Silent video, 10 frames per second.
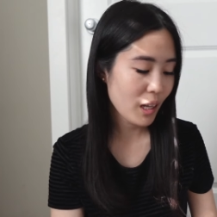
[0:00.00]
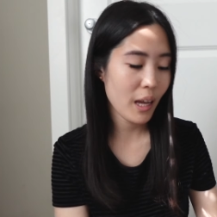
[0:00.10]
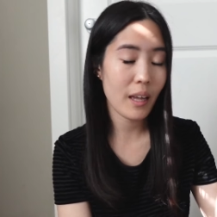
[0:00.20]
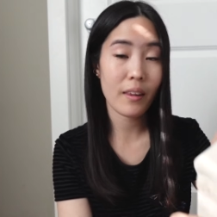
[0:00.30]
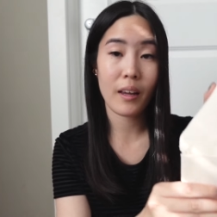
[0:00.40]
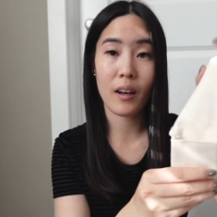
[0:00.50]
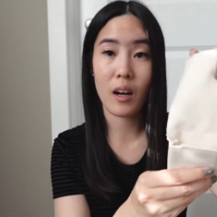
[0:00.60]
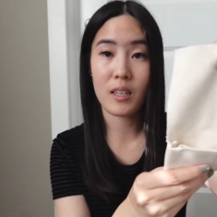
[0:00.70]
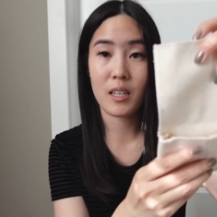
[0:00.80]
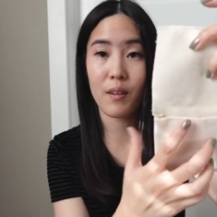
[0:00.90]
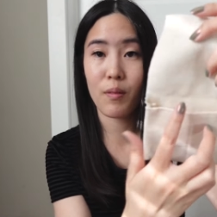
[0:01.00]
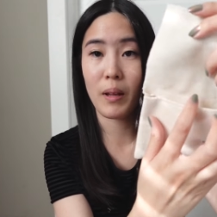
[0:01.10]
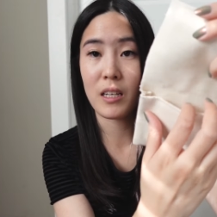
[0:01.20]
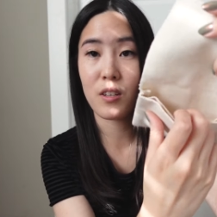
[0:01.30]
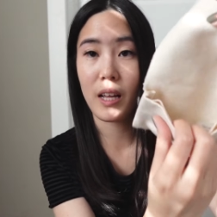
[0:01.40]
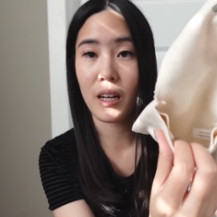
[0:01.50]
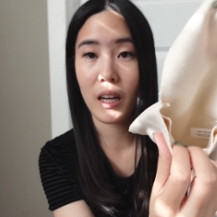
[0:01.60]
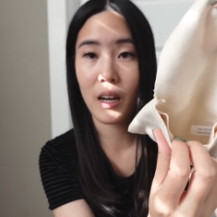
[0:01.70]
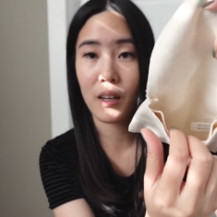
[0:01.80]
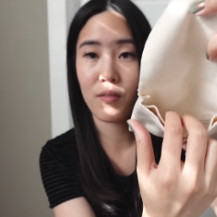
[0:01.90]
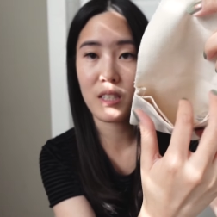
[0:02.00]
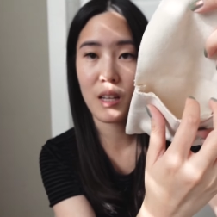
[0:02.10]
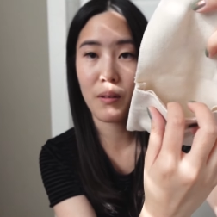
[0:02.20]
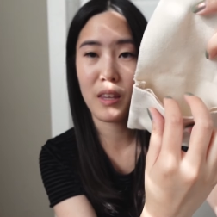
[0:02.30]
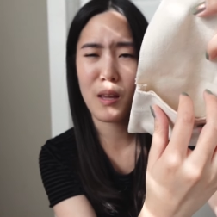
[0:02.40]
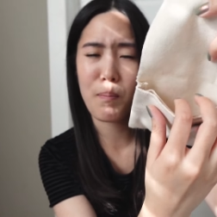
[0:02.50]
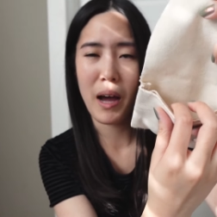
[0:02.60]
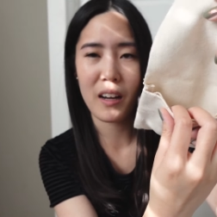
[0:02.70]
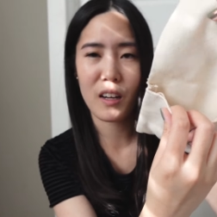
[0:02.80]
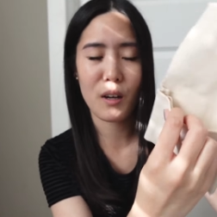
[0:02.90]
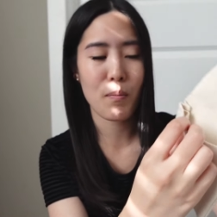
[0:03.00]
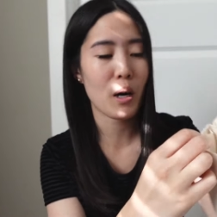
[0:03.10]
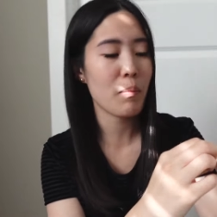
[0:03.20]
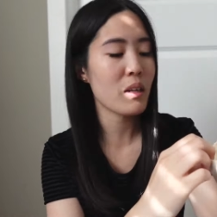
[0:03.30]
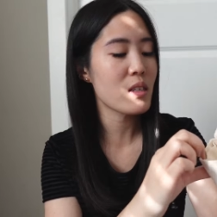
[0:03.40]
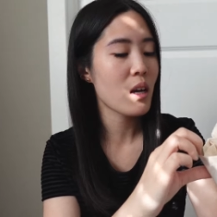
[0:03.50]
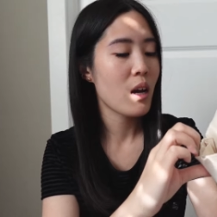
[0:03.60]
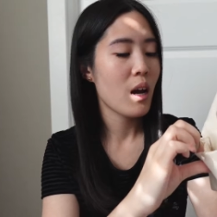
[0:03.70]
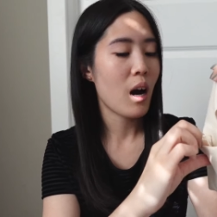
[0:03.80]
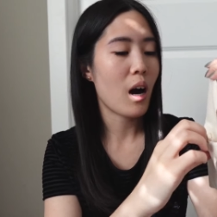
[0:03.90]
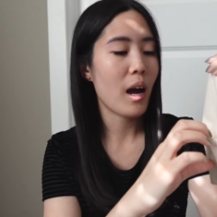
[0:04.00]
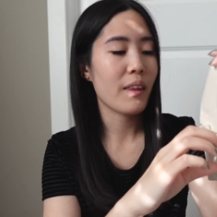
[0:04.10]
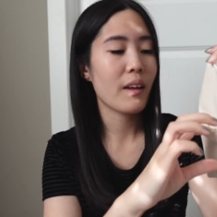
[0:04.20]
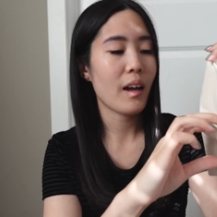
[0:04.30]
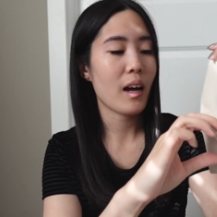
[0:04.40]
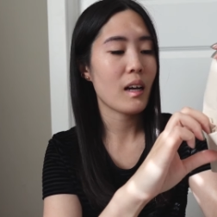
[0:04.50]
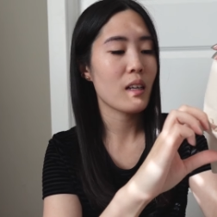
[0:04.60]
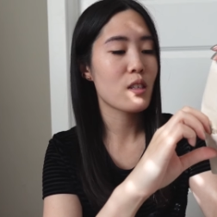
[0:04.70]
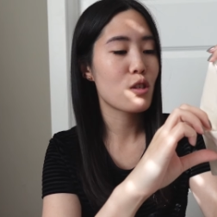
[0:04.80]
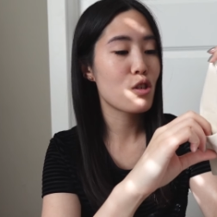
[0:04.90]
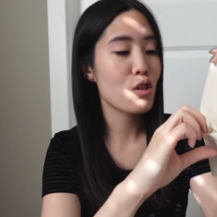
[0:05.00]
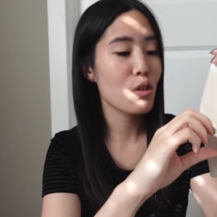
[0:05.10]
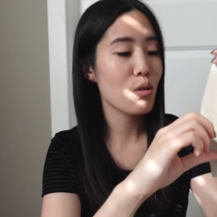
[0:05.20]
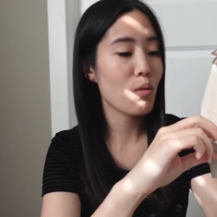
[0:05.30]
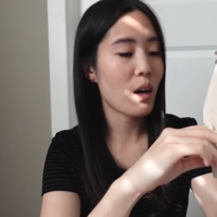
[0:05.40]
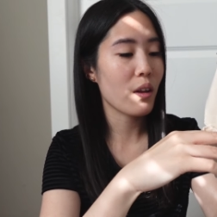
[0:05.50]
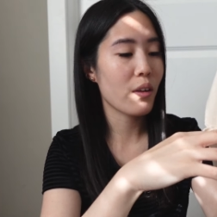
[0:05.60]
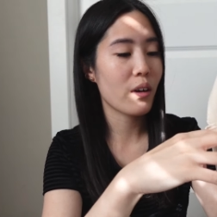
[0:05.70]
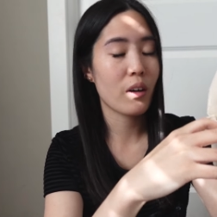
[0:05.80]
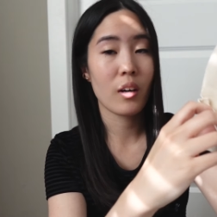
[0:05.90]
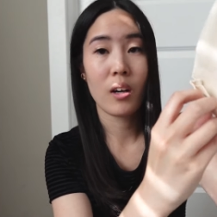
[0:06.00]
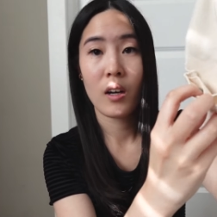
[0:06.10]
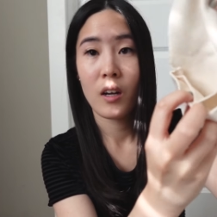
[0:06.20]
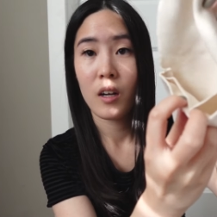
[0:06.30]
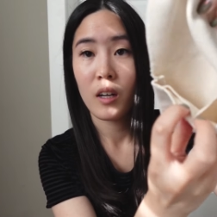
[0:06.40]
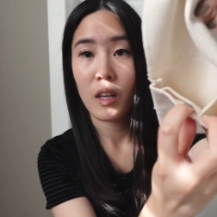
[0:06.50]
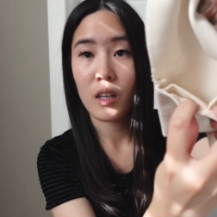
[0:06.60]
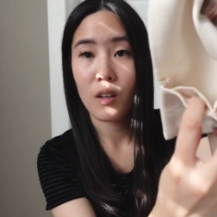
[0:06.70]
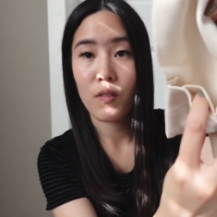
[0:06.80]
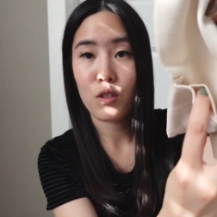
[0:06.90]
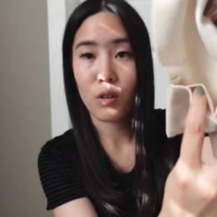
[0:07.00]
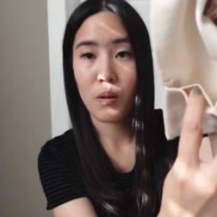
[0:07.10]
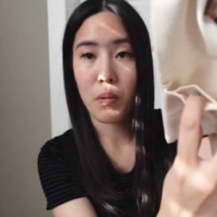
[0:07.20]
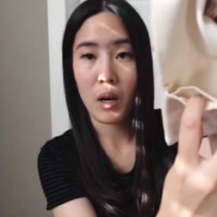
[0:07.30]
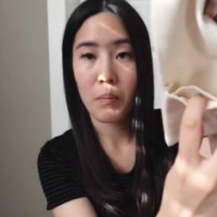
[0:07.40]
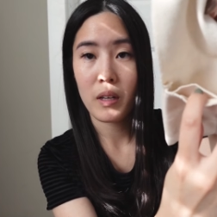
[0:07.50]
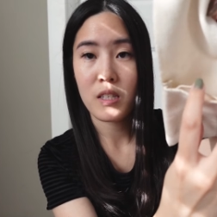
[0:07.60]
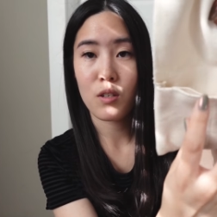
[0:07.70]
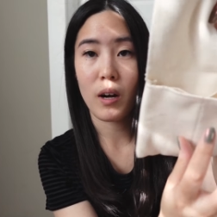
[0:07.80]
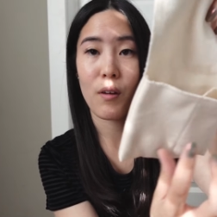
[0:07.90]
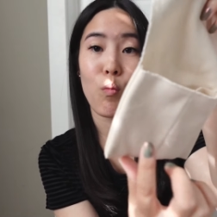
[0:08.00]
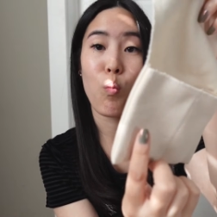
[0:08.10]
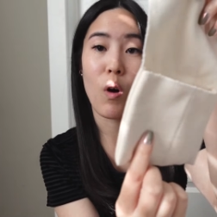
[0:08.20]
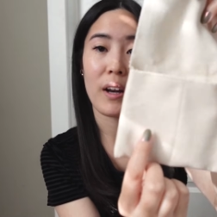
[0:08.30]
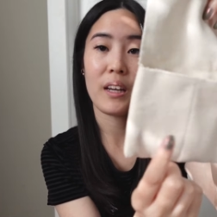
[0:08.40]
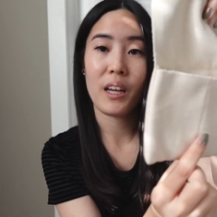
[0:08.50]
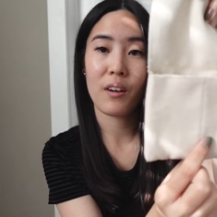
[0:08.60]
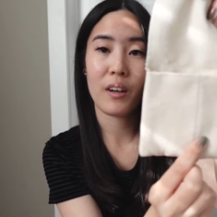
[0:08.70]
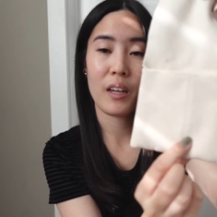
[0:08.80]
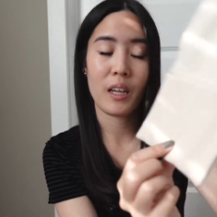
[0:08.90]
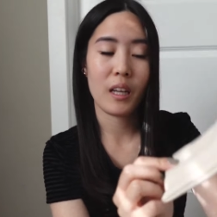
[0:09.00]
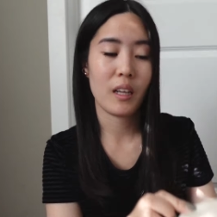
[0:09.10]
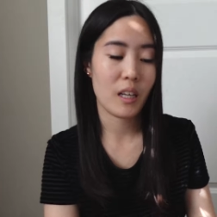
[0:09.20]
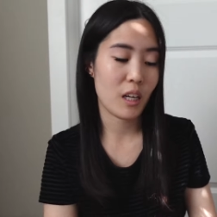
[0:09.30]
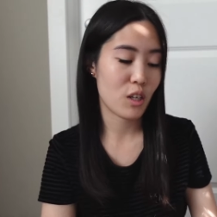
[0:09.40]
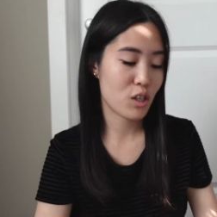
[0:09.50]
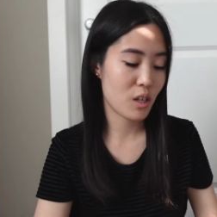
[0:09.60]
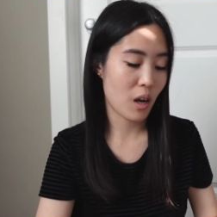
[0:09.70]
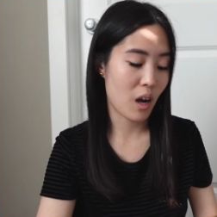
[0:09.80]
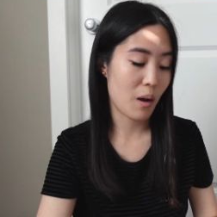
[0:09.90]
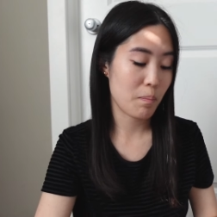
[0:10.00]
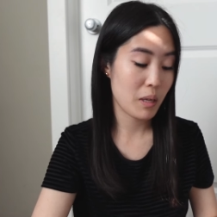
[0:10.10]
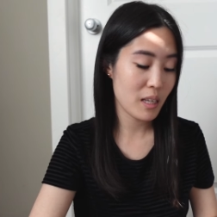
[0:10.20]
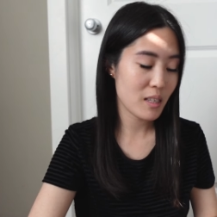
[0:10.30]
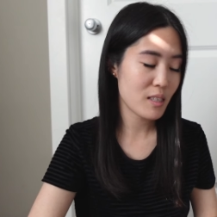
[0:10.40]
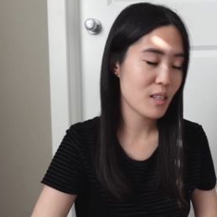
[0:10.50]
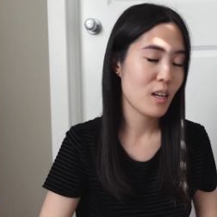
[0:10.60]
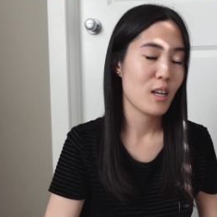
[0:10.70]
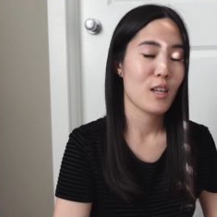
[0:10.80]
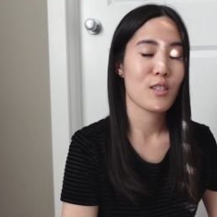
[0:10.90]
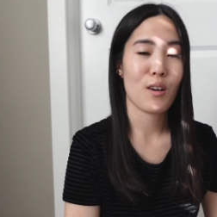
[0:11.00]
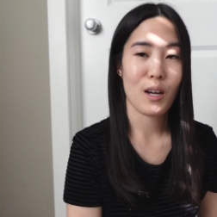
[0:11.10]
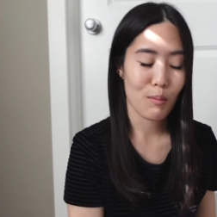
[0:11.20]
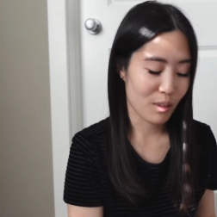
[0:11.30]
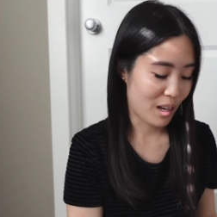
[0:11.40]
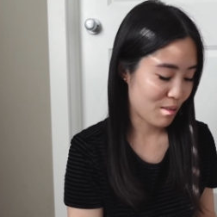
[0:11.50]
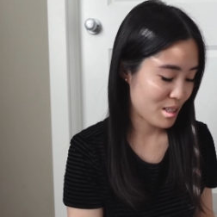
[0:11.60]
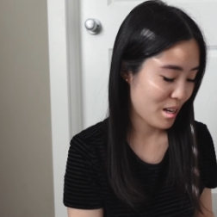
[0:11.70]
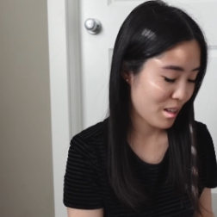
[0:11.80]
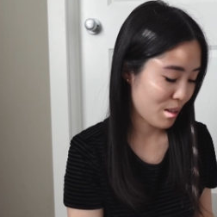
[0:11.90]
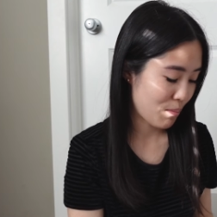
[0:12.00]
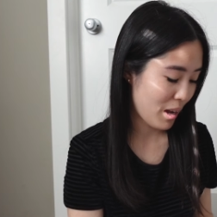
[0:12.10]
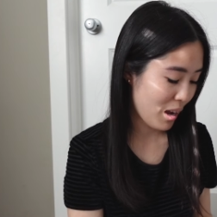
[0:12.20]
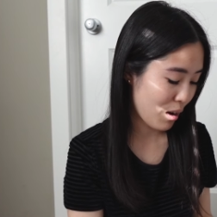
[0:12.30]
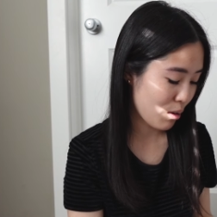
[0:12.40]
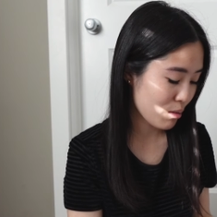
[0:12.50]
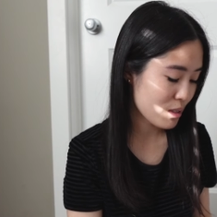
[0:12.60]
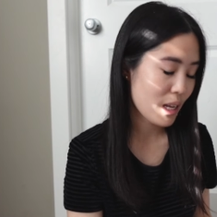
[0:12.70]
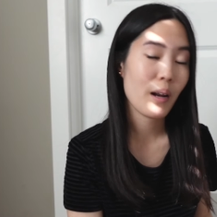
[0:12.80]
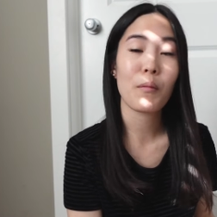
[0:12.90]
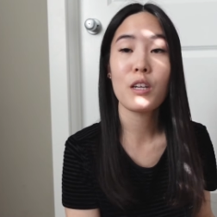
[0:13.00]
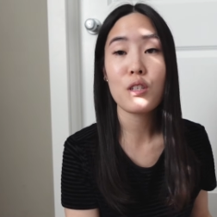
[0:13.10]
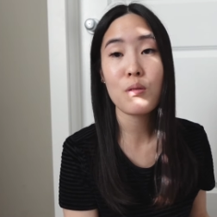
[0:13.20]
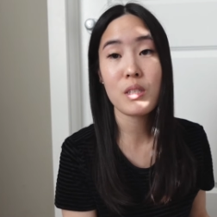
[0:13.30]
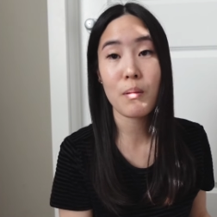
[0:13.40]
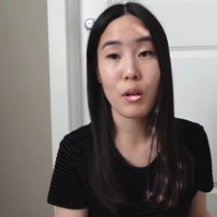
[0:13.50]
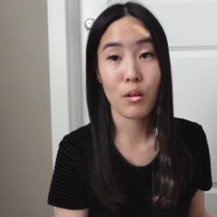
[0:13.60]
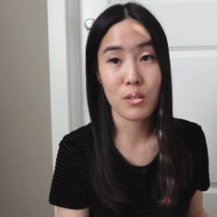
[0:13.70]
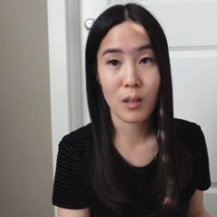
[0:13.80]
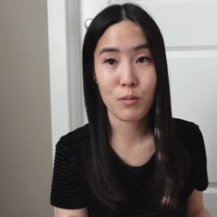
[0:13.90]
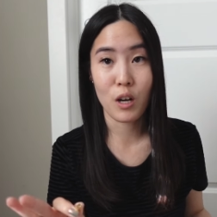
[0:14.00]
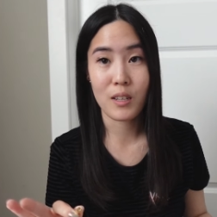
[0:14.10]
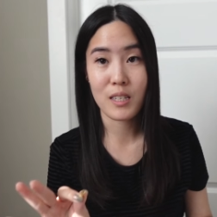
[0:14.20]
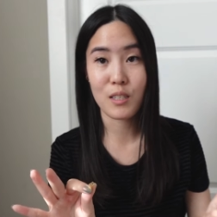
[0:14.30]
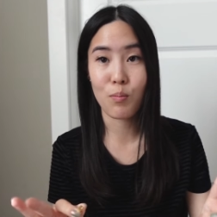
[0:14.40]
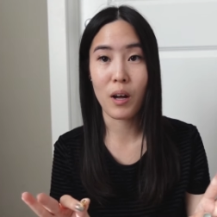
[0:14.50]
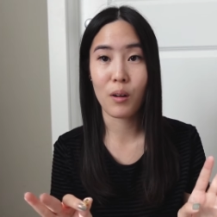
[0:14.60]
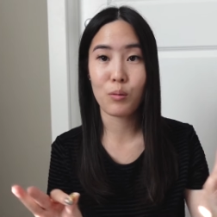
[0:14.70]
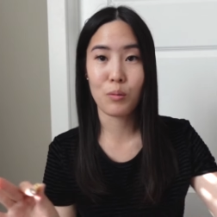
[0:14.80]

And then aside from that, so that kind of is the back compartment. Uh, and then it has two other individual compartments. So I have one earring in each uh, piece. So I will now take them out and I'm gonna do some close-up shots as well.